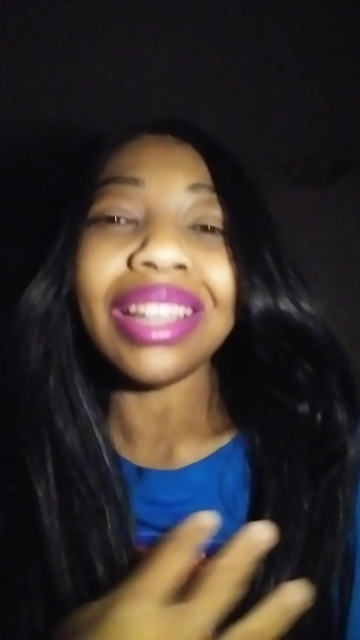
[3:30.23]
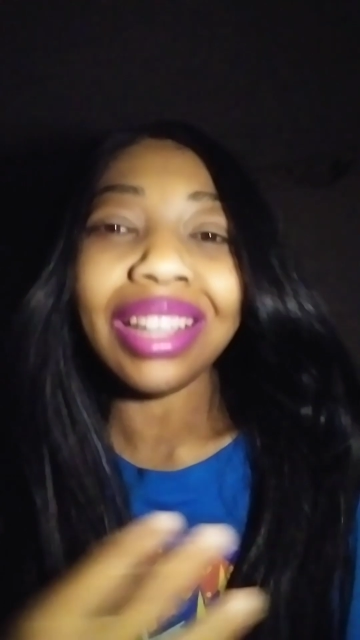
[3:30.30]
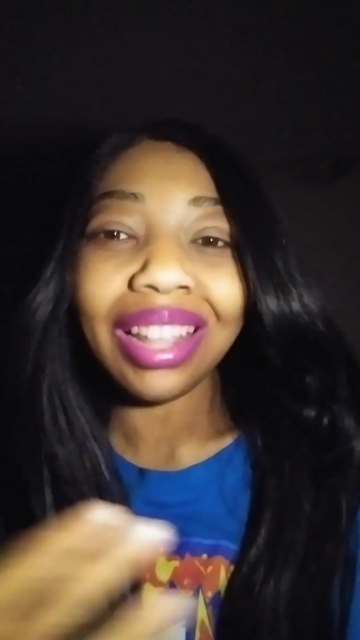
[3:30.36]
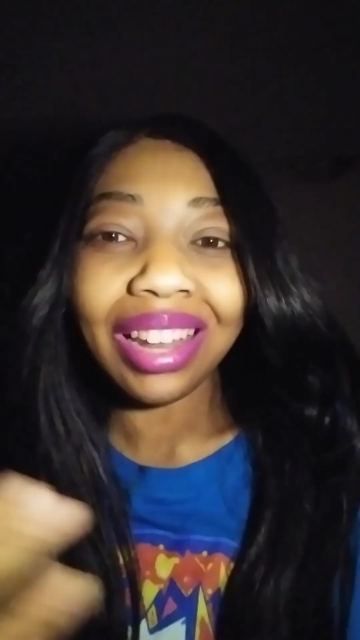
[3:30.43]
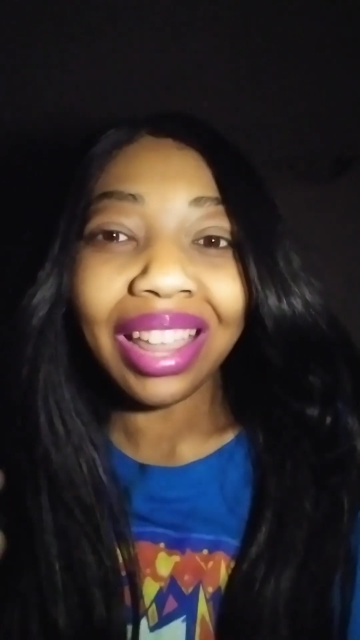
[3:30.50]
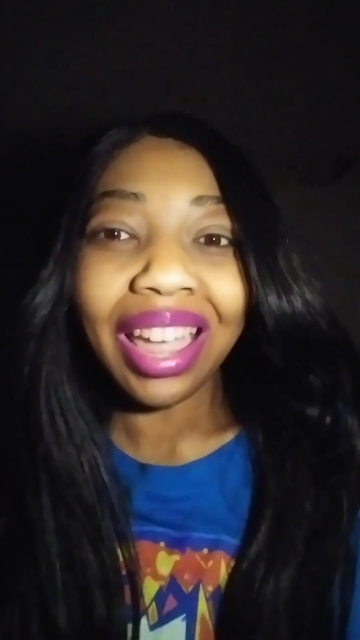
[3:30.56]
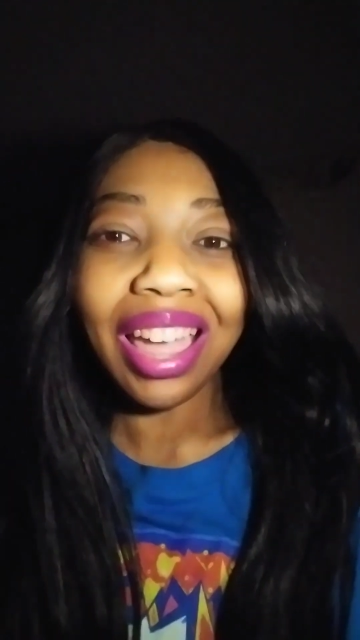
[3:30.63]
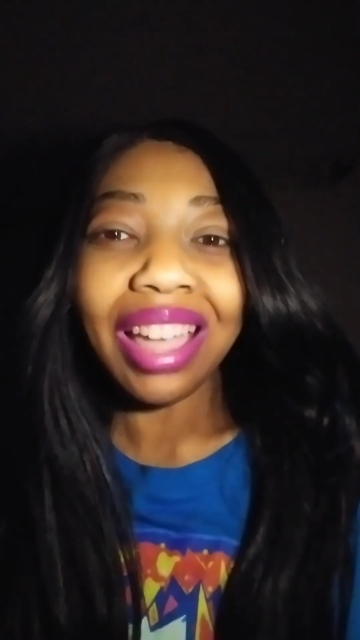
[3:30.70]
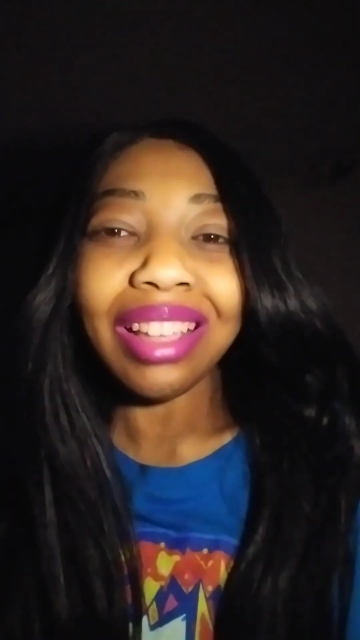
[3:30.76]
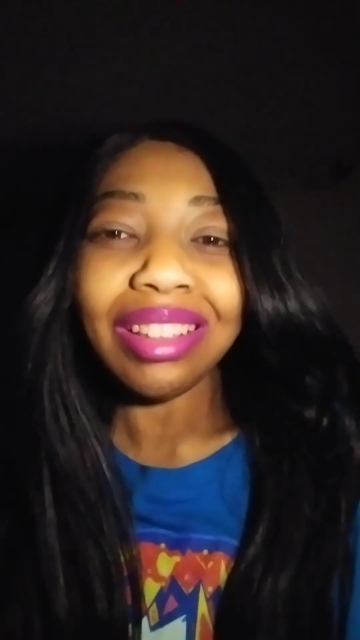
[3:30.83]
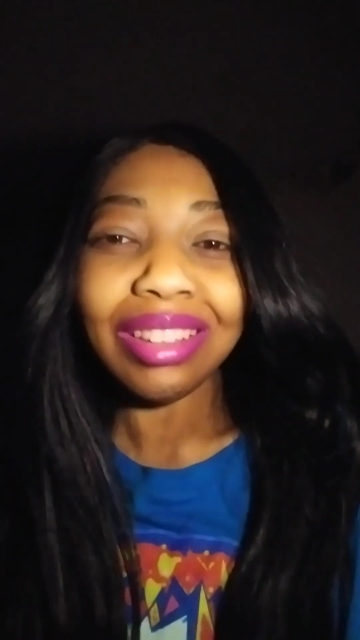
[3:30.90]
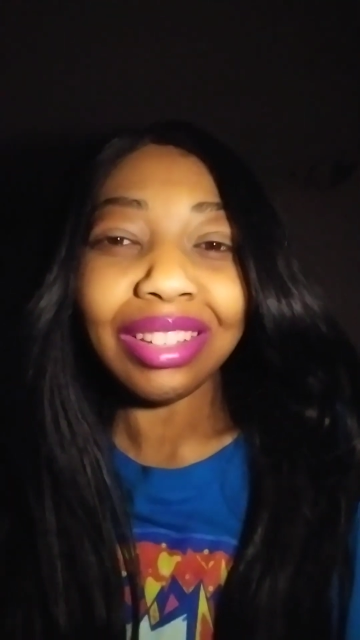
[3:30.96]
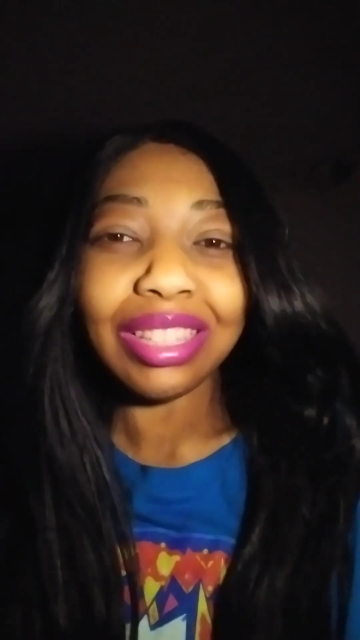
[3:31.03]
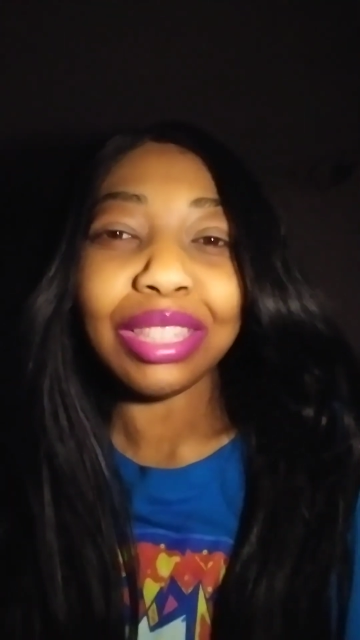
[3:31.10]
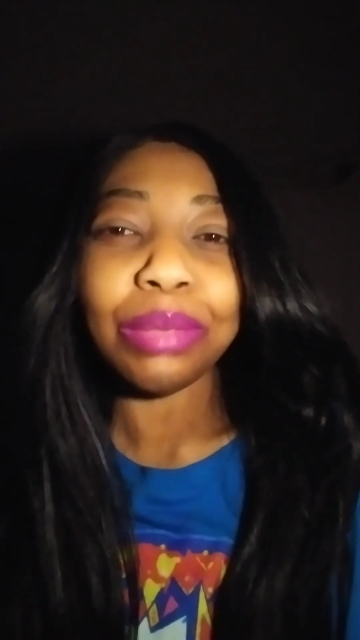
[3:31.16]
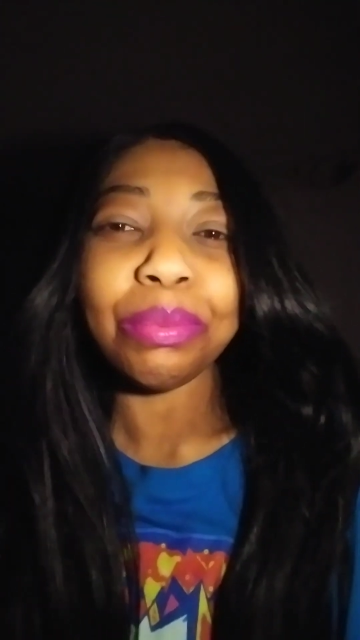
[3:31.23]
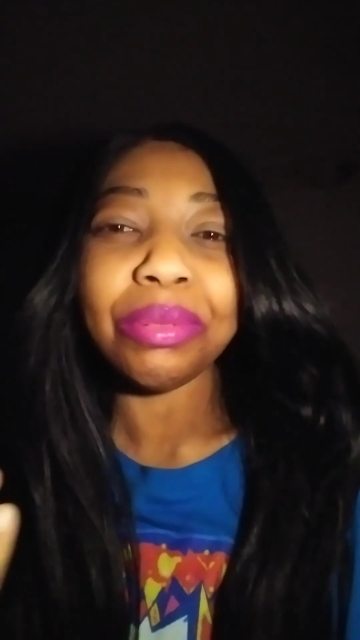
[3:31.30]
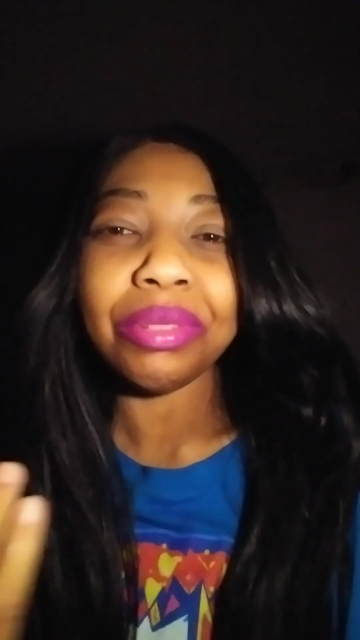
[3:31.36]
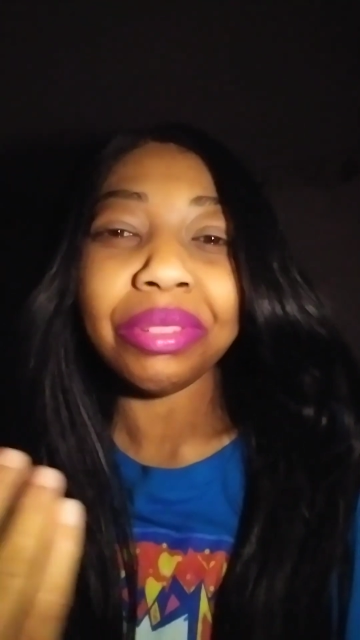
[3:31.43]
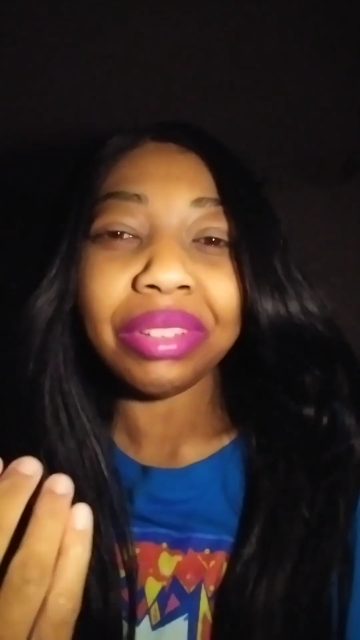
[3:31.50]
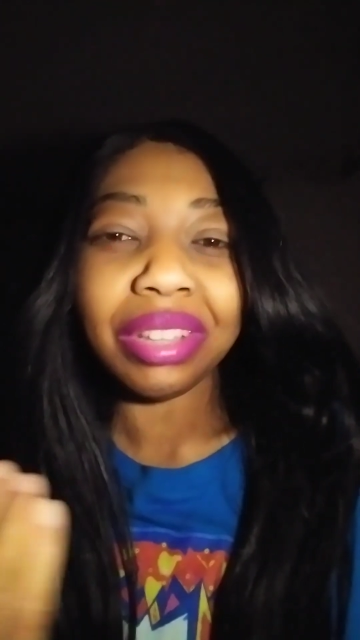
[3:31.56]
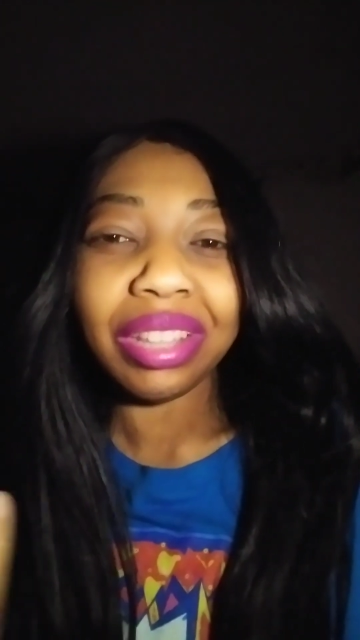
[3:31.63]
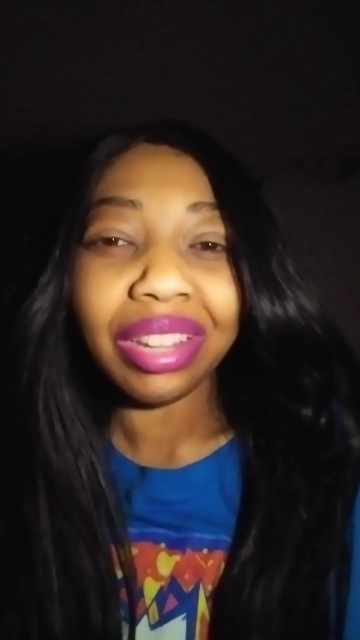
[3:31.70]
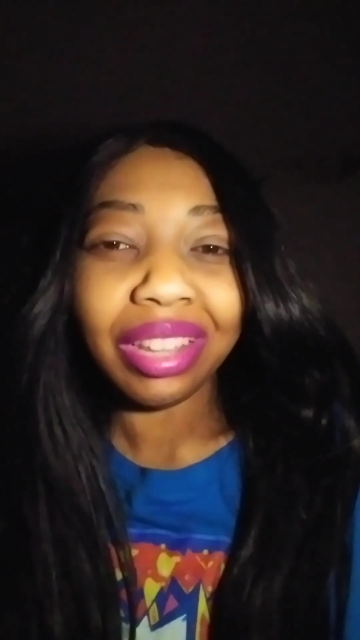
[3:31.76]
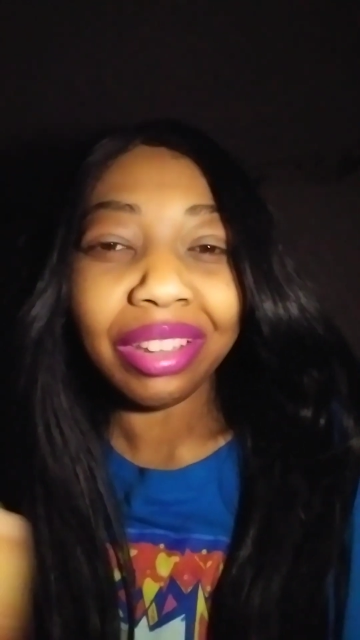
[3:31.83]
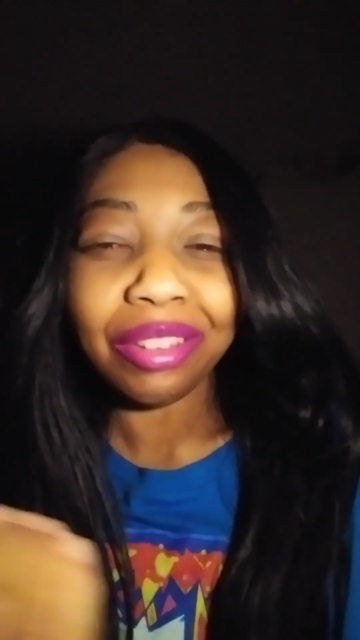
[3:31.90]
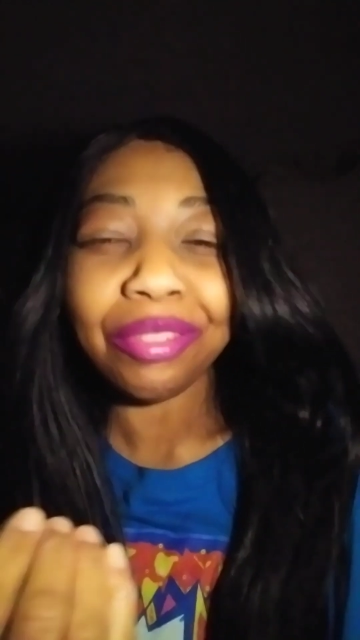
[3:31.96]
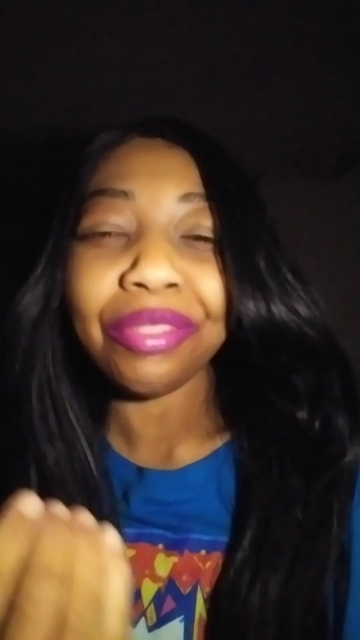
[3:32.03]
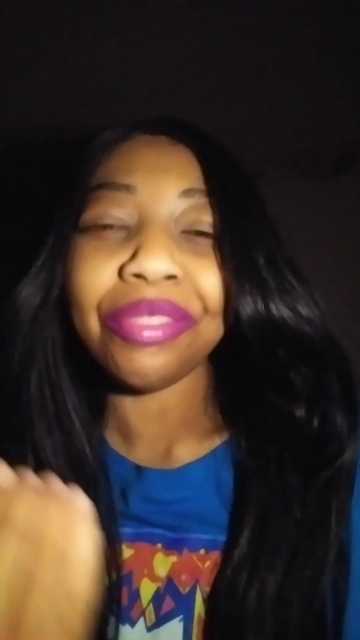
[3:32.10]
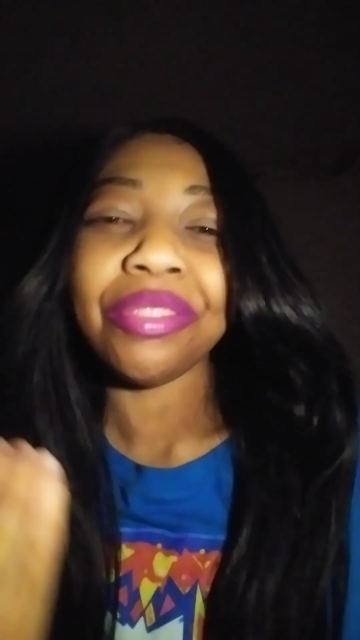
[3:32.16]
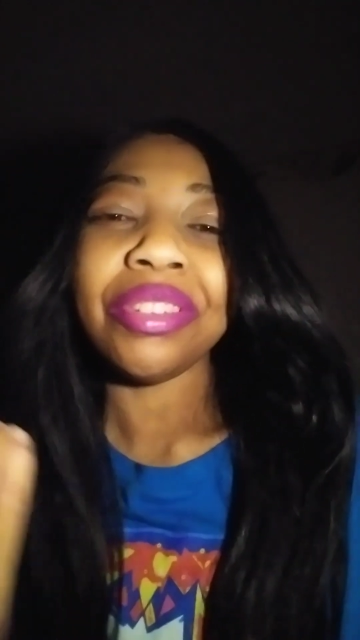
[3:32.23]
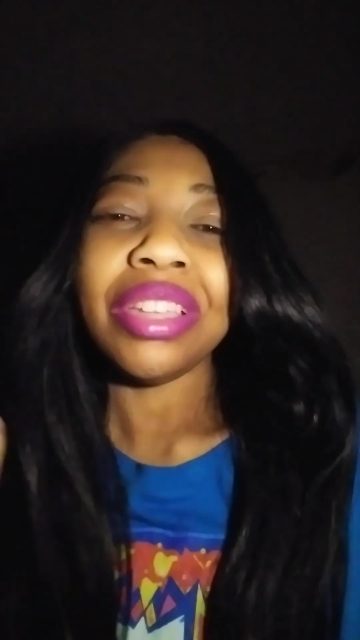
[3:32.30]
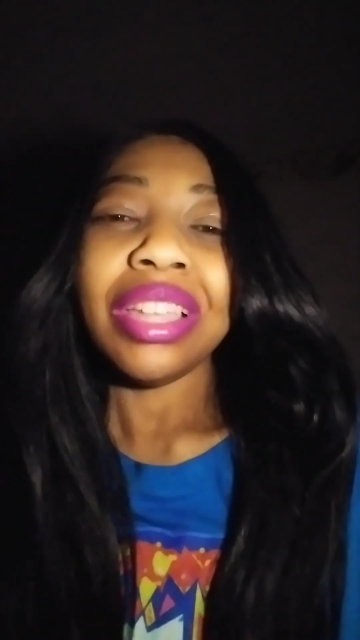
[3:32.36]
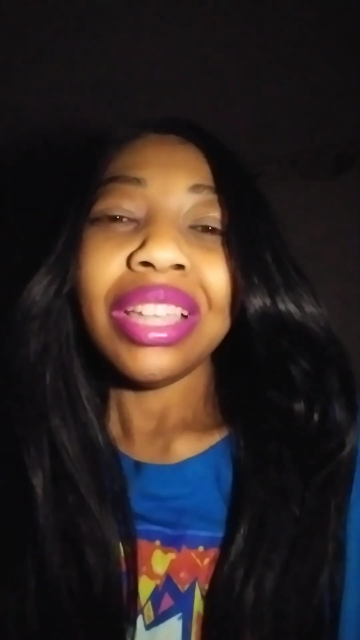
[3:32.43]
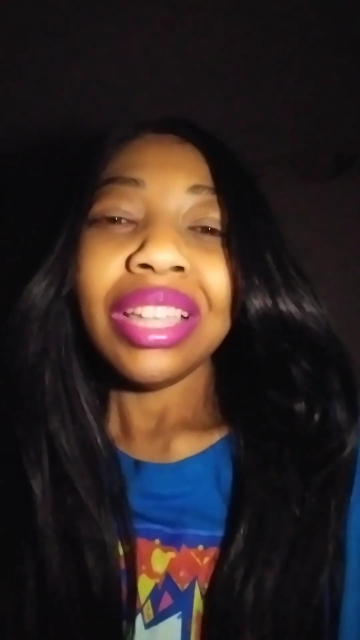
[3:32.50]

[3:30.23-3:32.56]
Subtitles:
a Claire Huxtable, Cliff